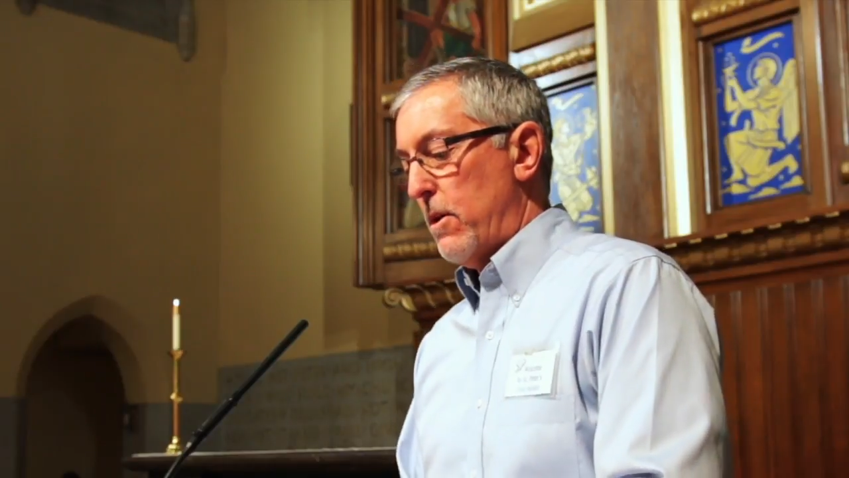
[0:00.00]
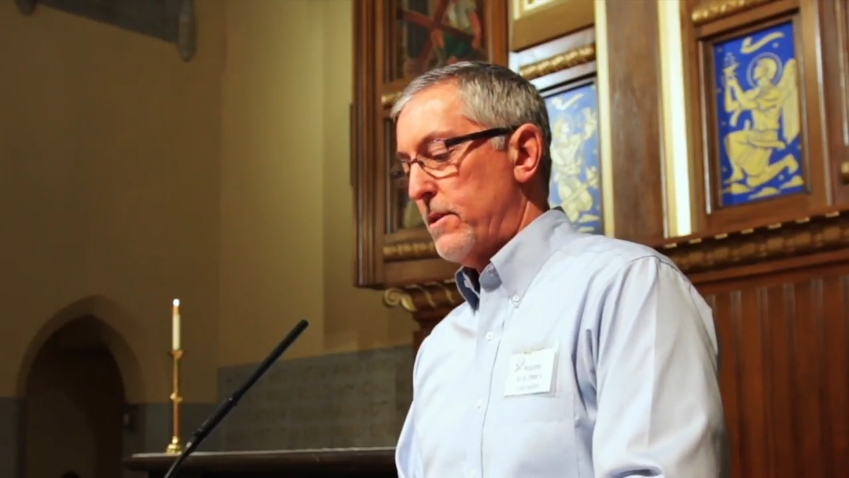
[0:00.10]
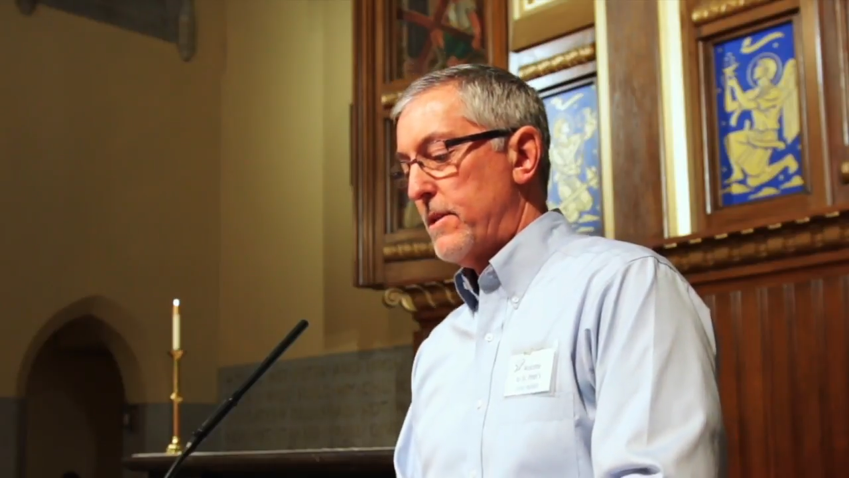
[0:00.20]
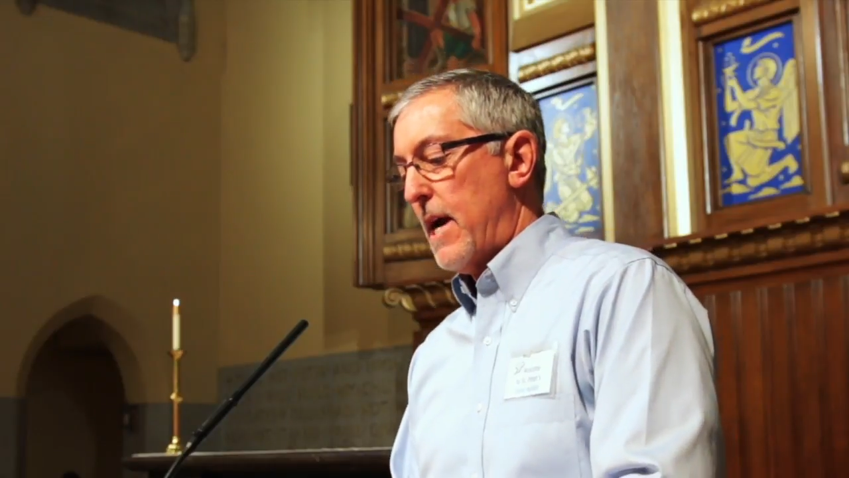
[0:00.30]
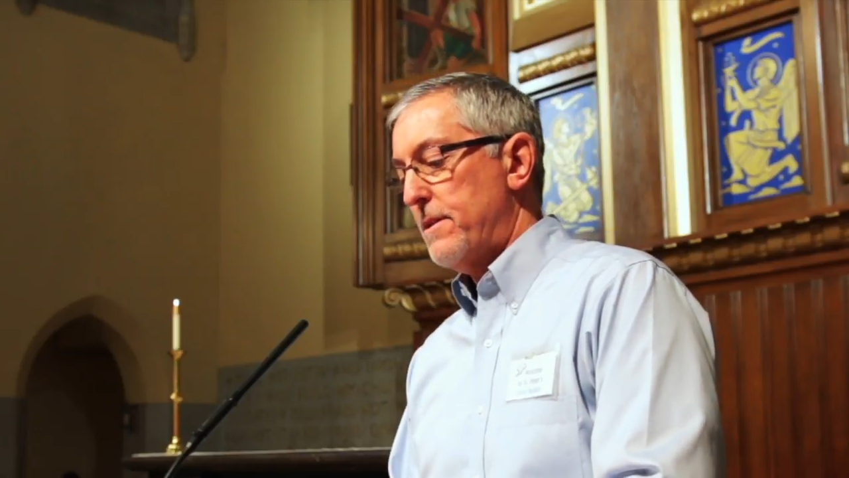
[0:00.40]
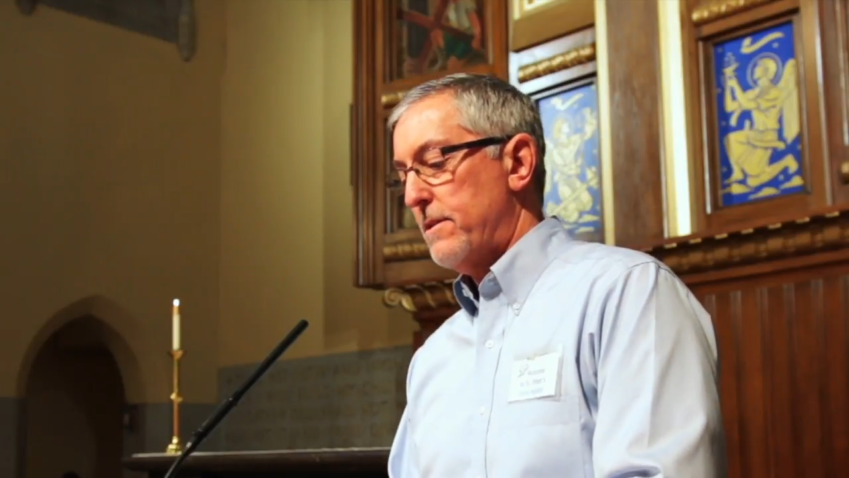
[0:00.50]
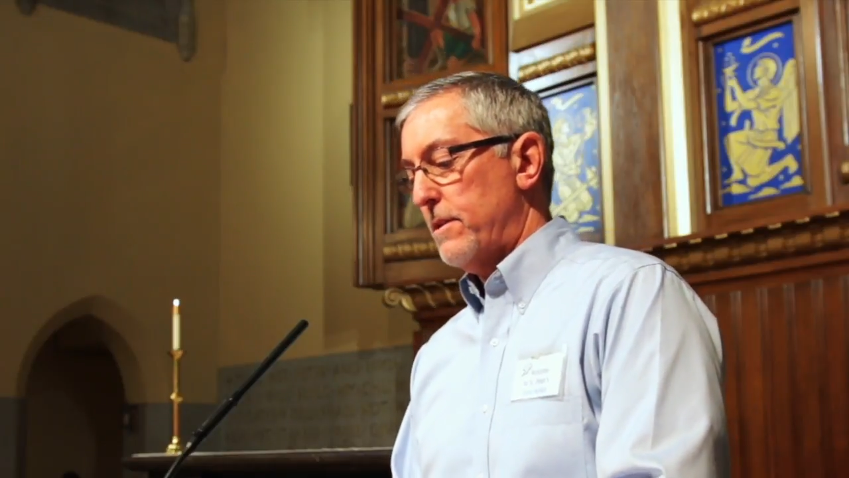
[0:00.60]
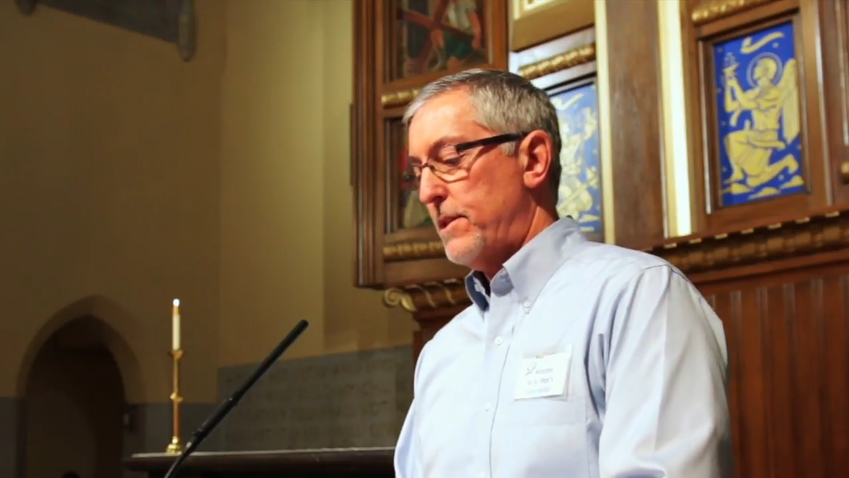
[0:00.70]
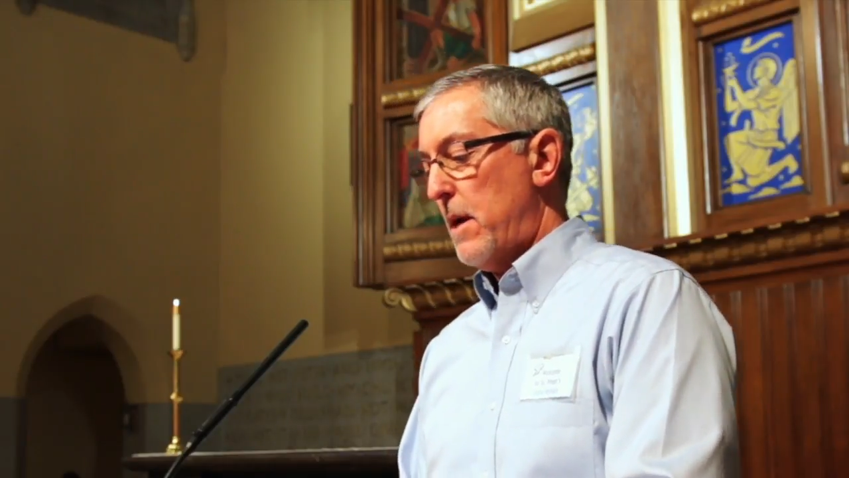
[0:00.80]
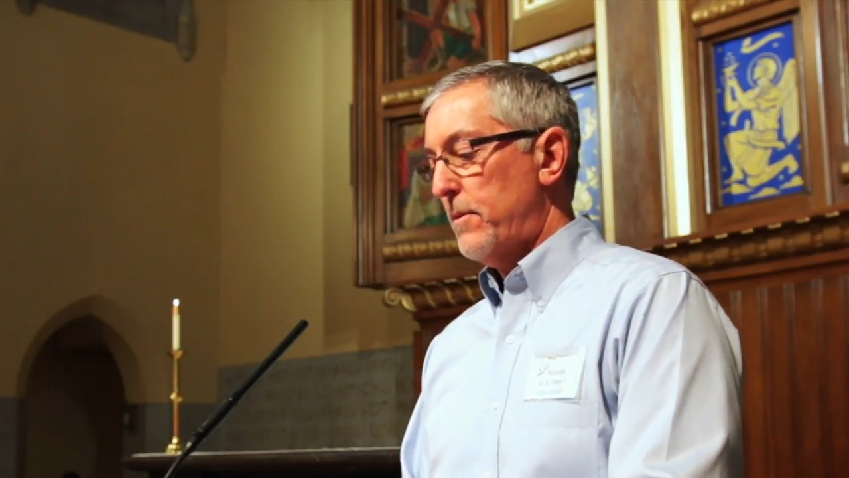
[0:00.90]
all sizes
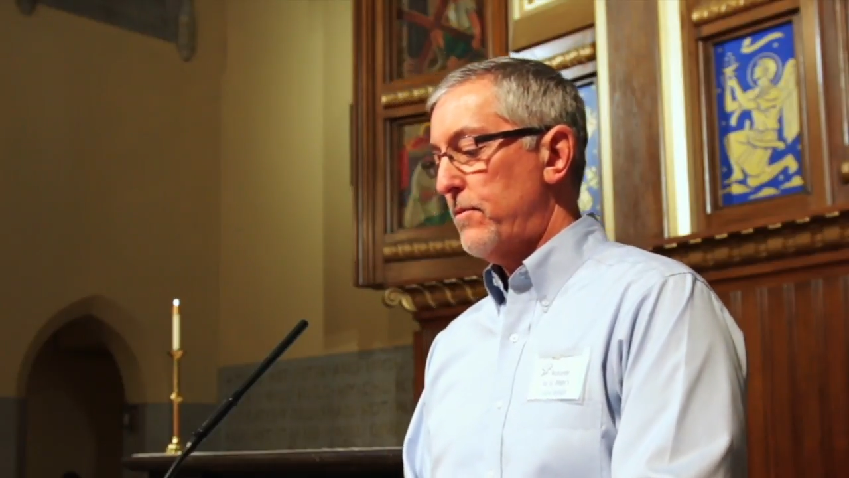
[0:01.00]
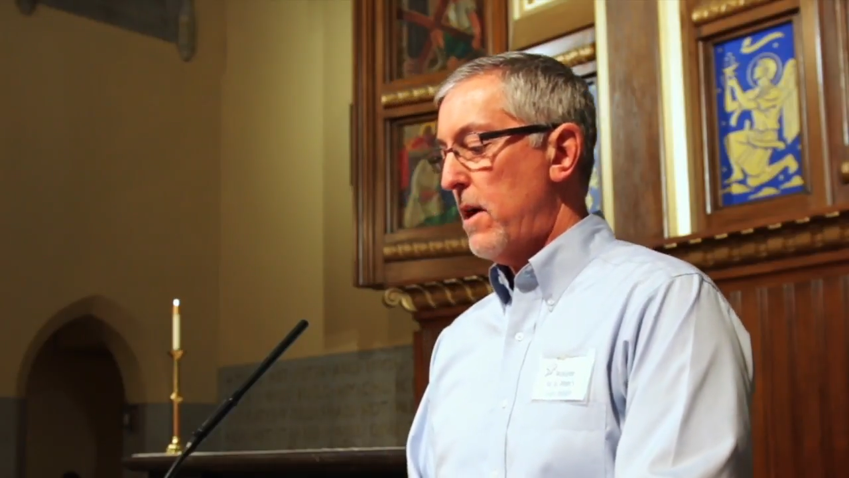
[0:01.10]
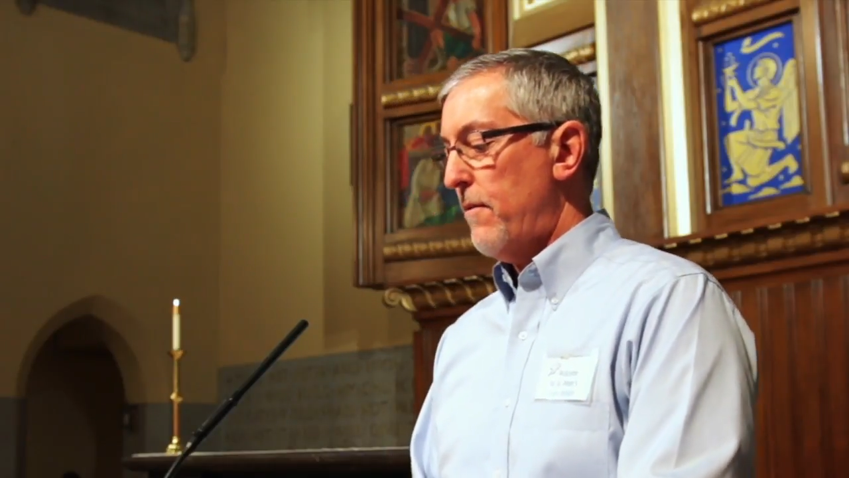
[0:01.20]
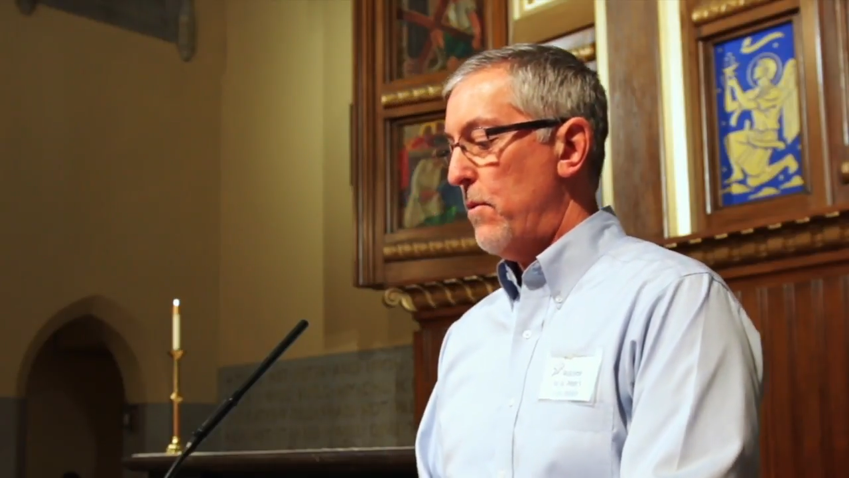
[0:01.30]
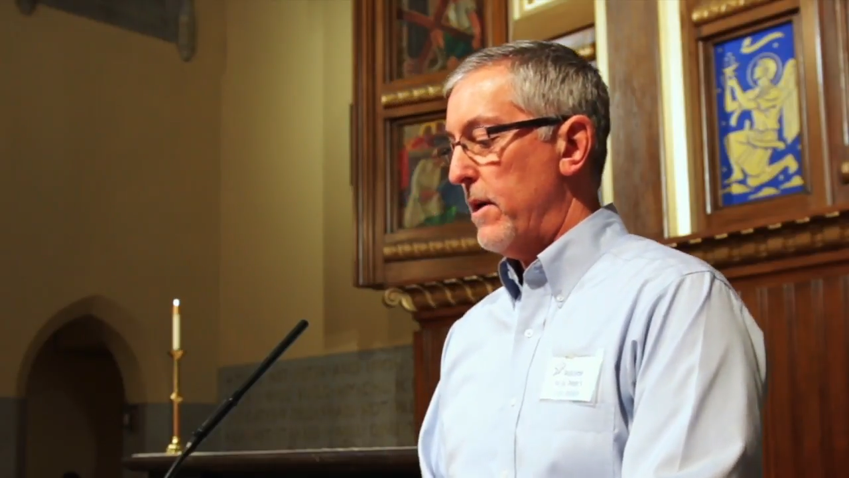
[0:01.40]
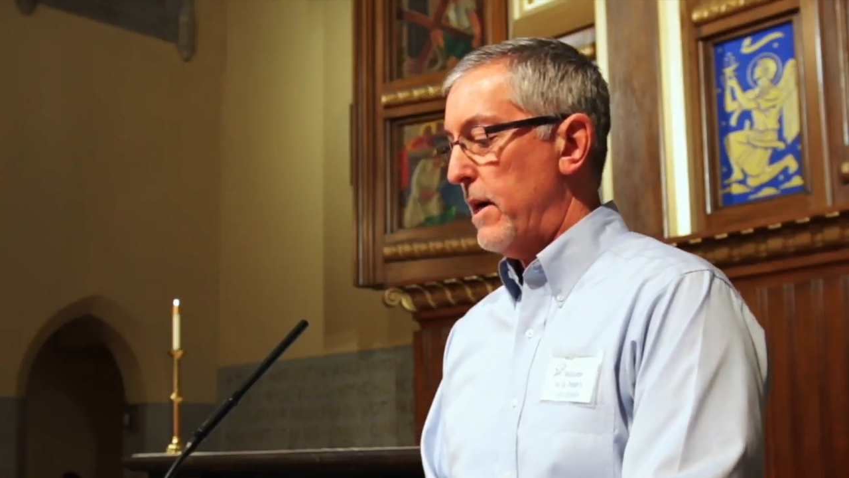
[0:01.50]
and shapes for everyone,